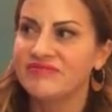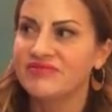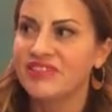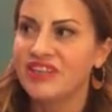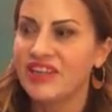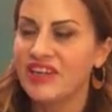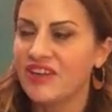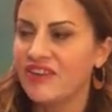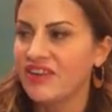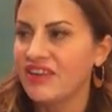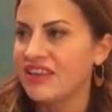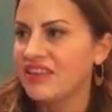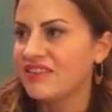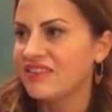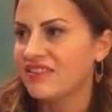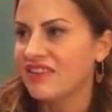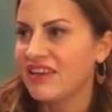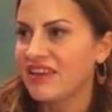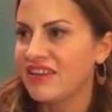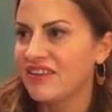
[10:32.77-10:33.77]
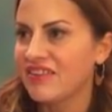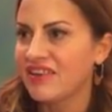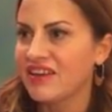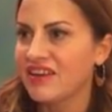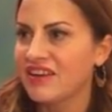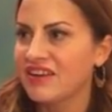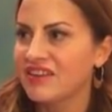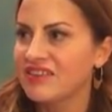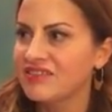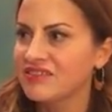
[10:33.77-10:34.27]
he's like
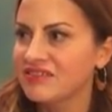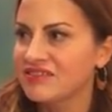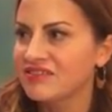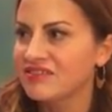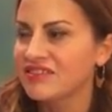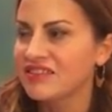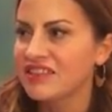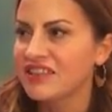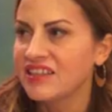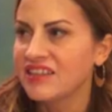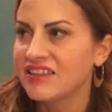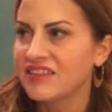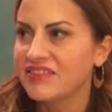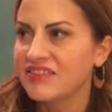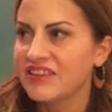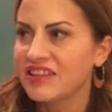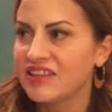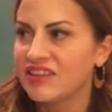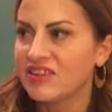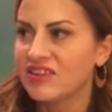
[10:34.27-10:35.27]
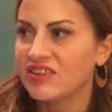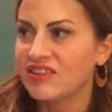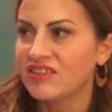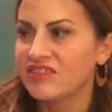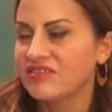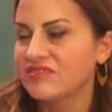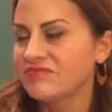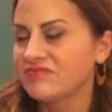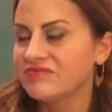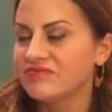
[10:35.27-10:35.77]
their
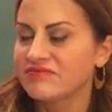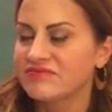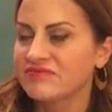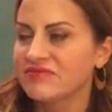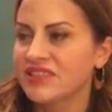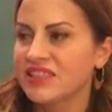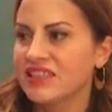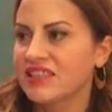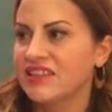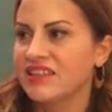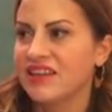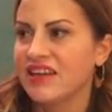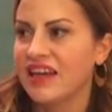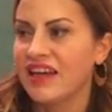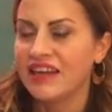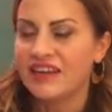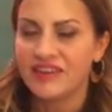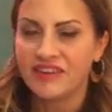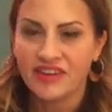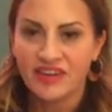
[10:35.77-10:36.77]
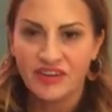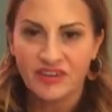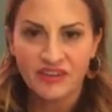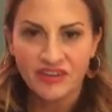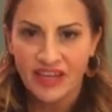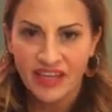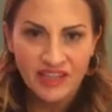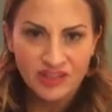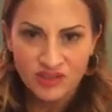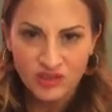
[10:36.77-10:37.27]
little, I don't know,
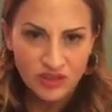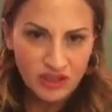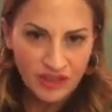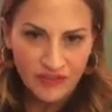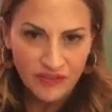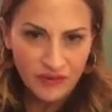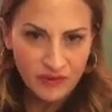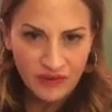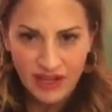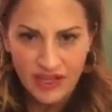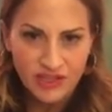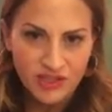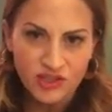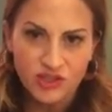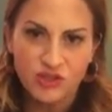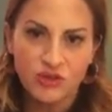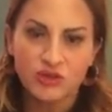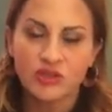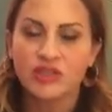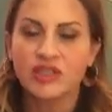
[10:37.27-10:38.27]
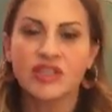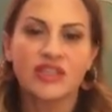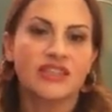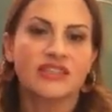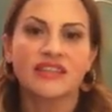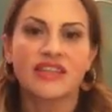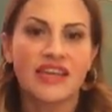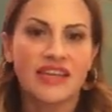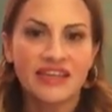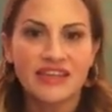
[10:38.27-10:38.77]
angel on the right
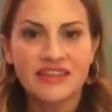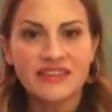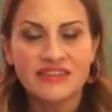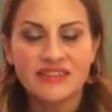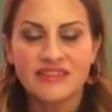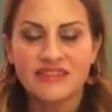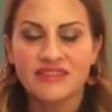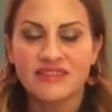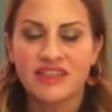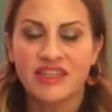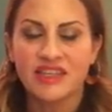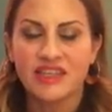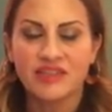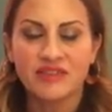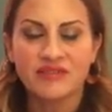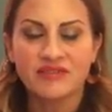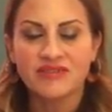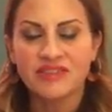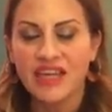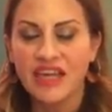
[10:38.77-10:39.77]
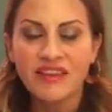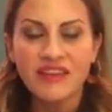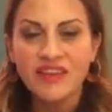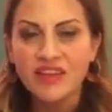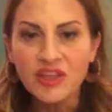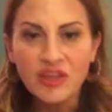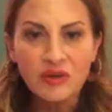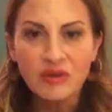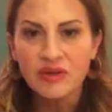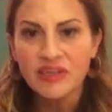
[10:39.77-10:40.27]
shoulder, like,
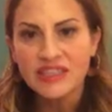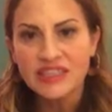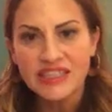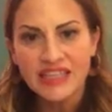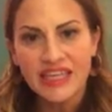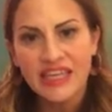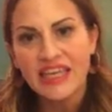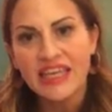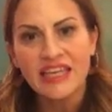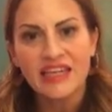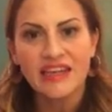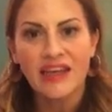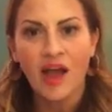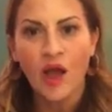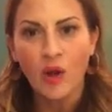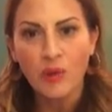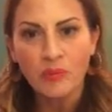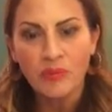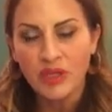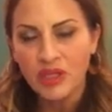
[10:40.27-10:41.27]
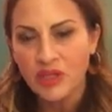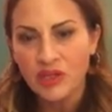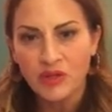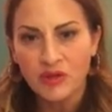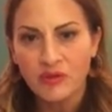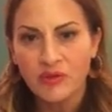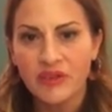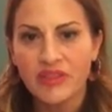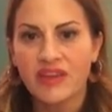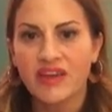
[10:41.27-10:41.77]
telling you what to eat and helping
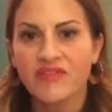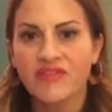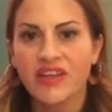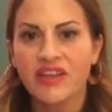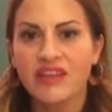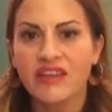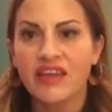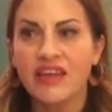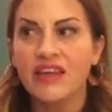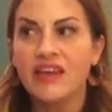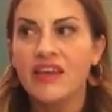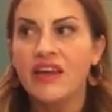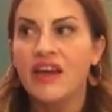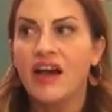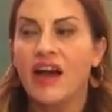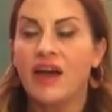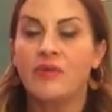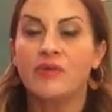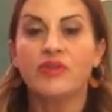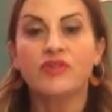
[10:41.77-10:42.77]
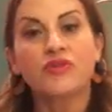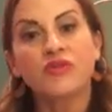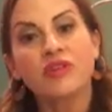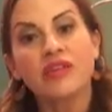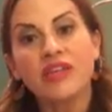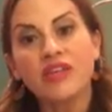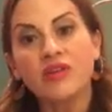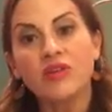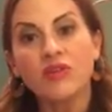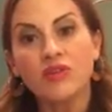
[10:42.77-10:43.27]
you with everything. It's
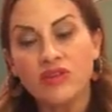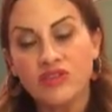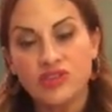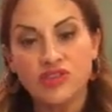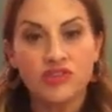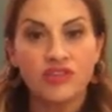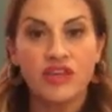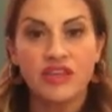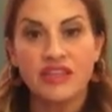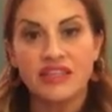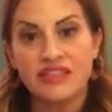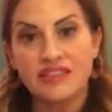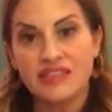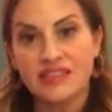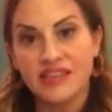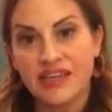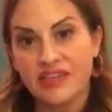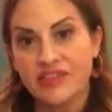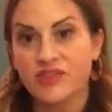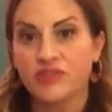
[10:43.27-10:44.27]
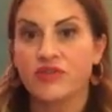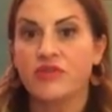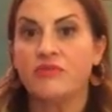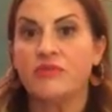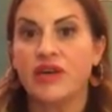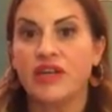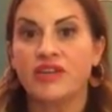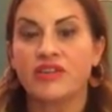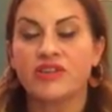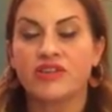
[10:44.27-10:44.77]
really cool because you get these text
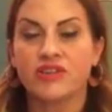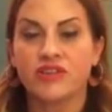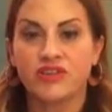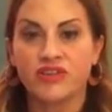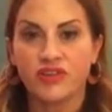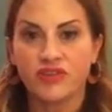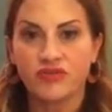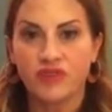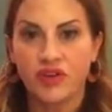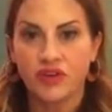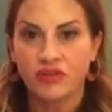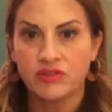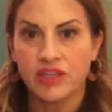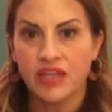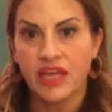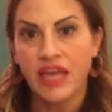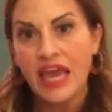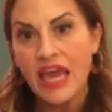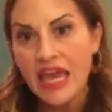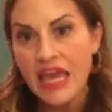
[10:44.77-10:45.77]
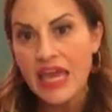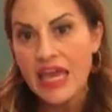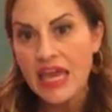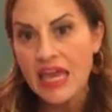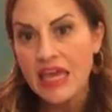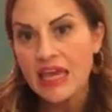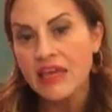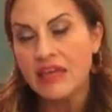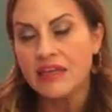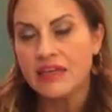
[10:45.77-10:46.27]
reminders on your phone like,
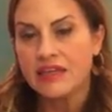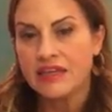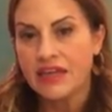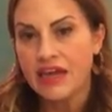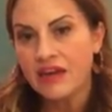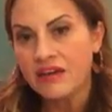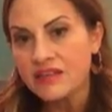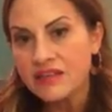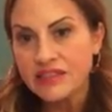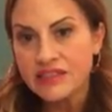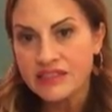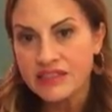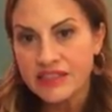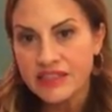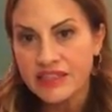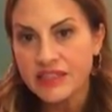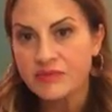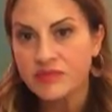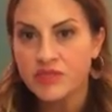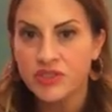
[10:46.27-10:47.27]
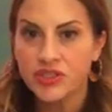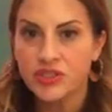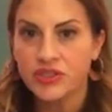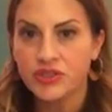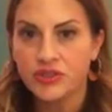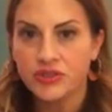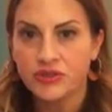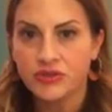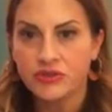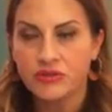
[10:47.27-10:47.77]
hey, now it's time
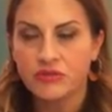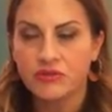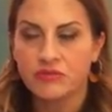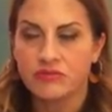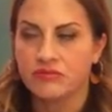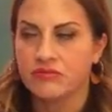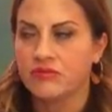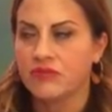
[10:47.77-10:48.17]
to,